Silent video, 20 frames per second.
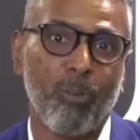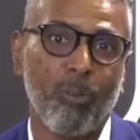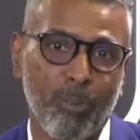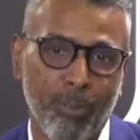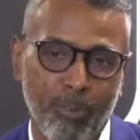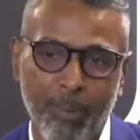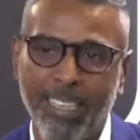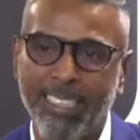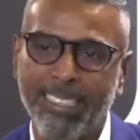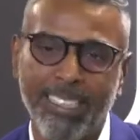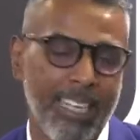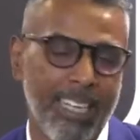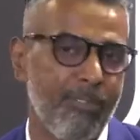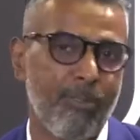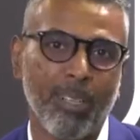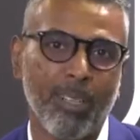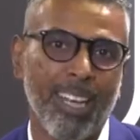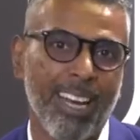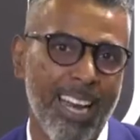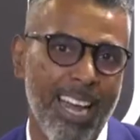with myself
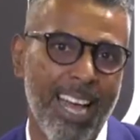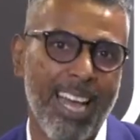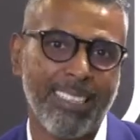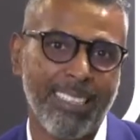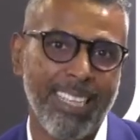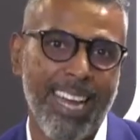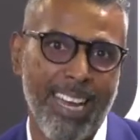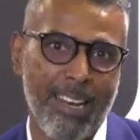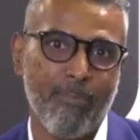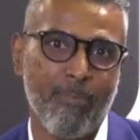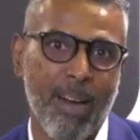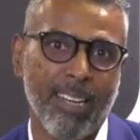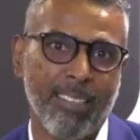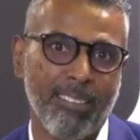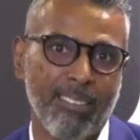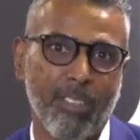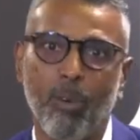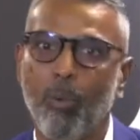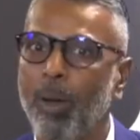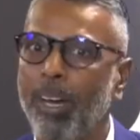for the last 8 months,
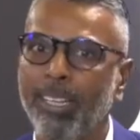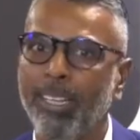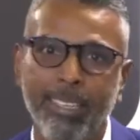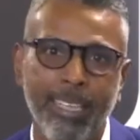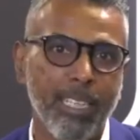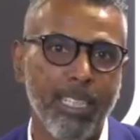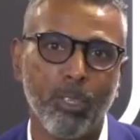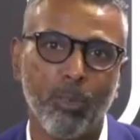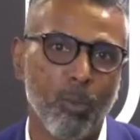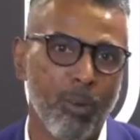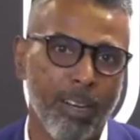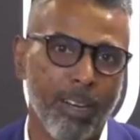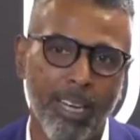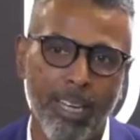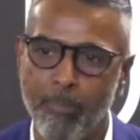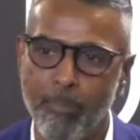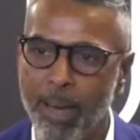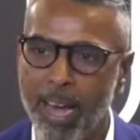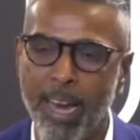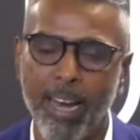when things were really
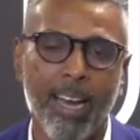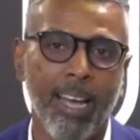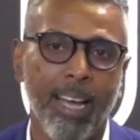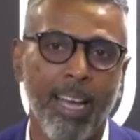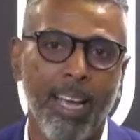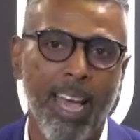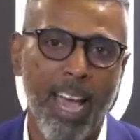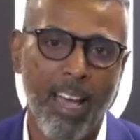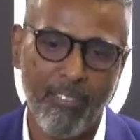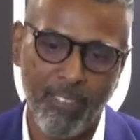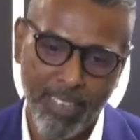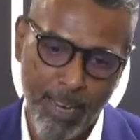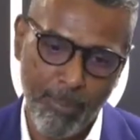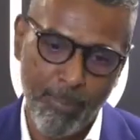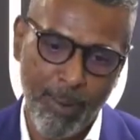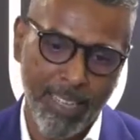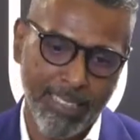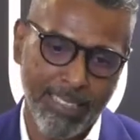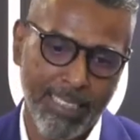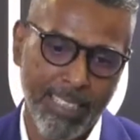bad. Every time
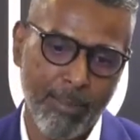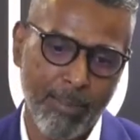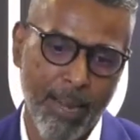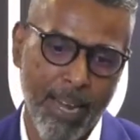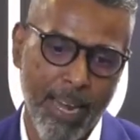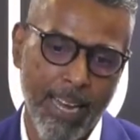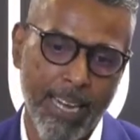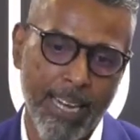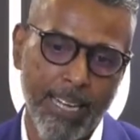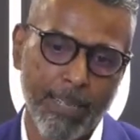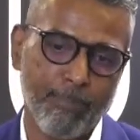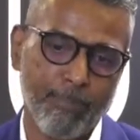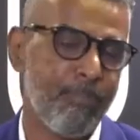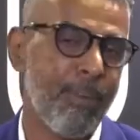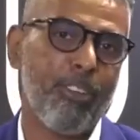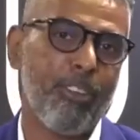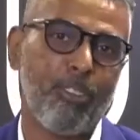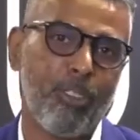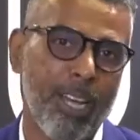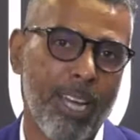I see my
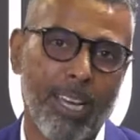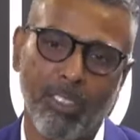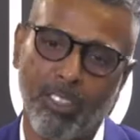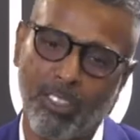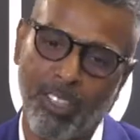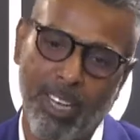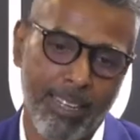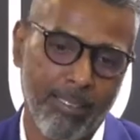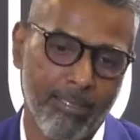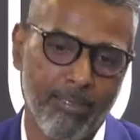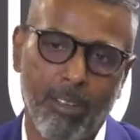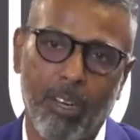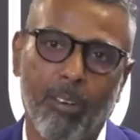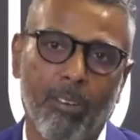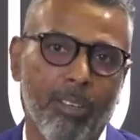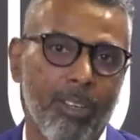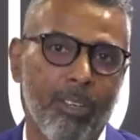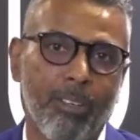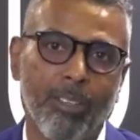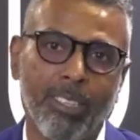paycheck, I was like, wow,
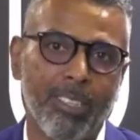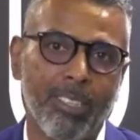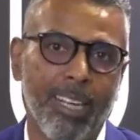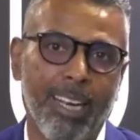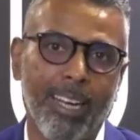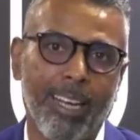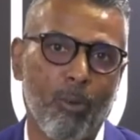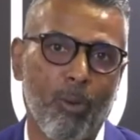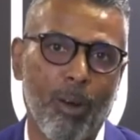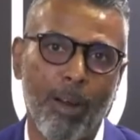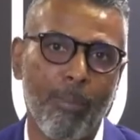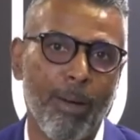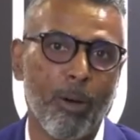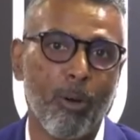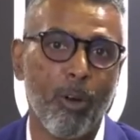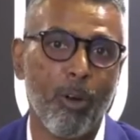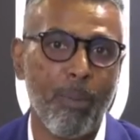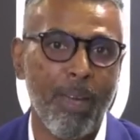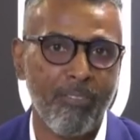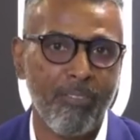it's like, what am I going
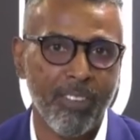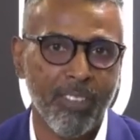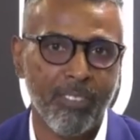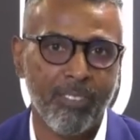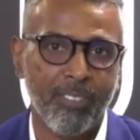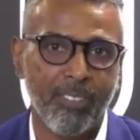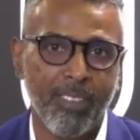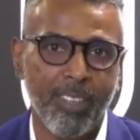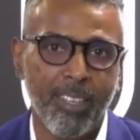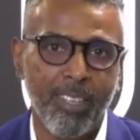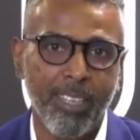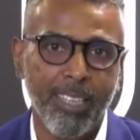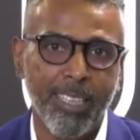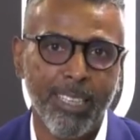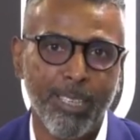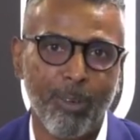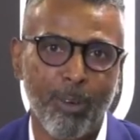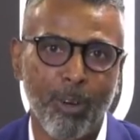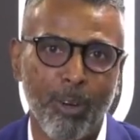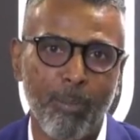to pay first? Is
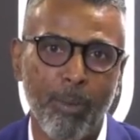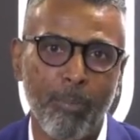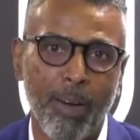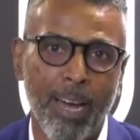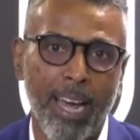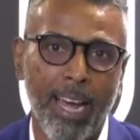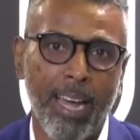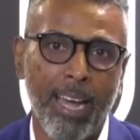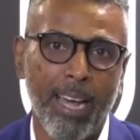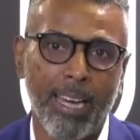it going to be my